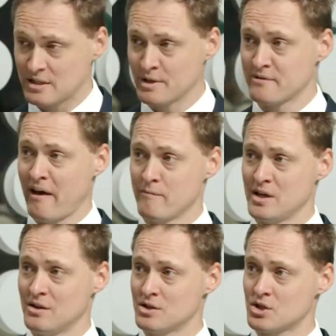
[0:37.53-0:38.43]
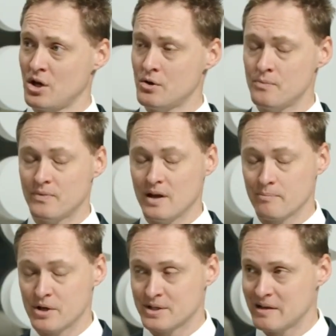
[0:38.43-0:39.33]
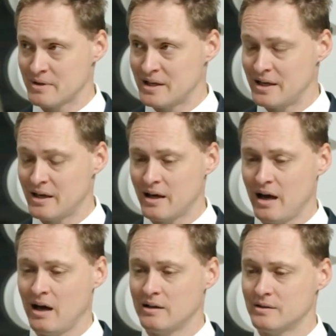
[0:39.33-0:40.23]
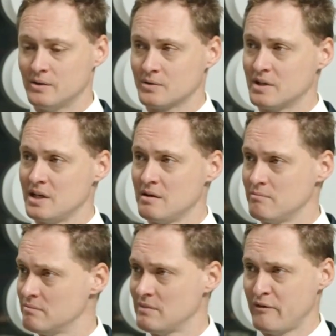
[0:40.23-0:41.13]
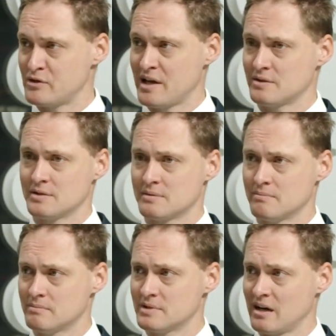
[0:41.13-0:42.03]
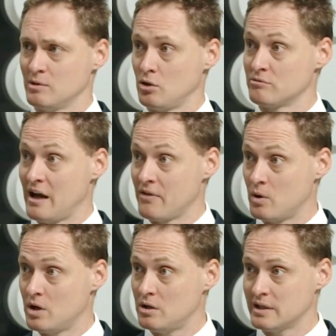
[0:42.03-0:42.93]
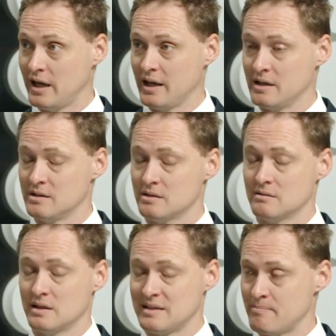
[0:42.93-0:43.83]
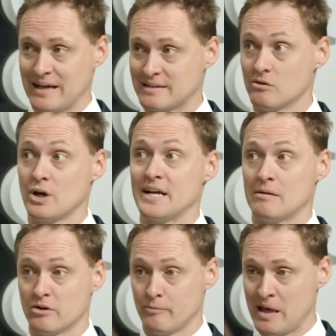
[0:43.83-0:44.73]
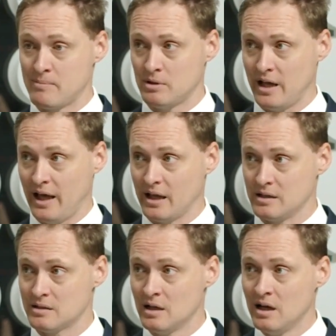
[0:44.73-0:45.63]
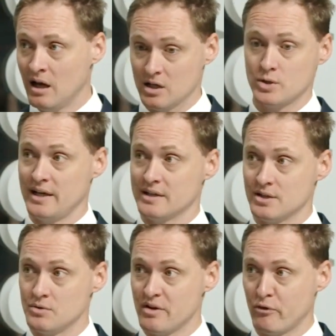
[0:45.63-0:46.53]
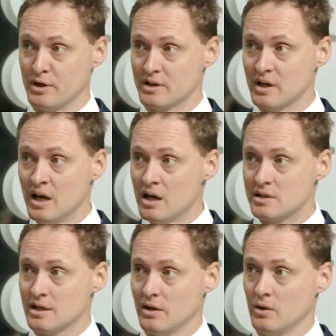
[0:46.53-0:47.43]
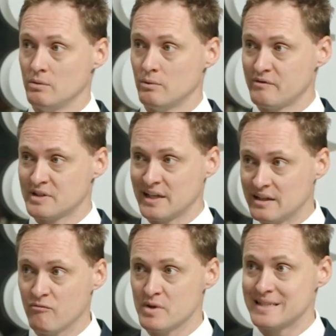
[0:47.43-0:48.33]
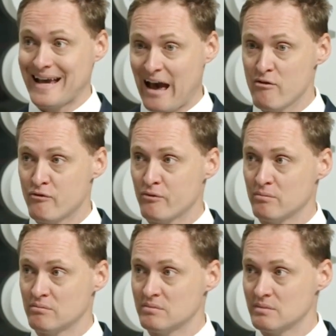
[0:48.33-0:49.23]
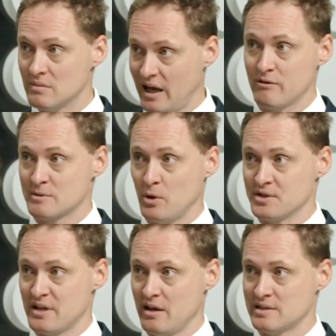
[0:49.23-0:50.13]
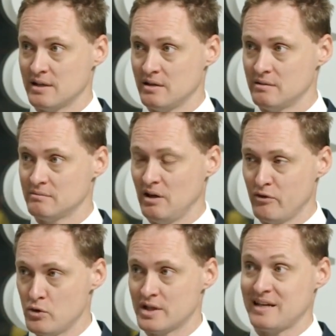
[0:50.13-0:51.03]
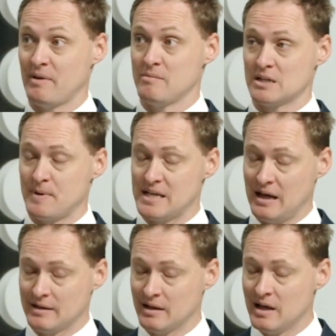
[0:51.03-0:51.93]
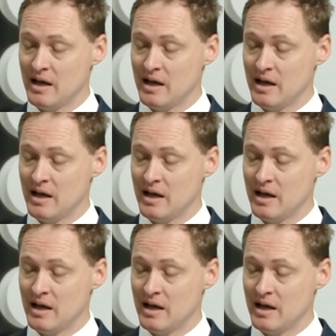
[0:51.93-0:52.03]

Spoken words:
so much for having me on the show. I appreciate being here. Look, the FTX was terrible all around the world and has impacted a great number of people, and Australia is no different. So we've seen governments have a response. There's a view that something must be done.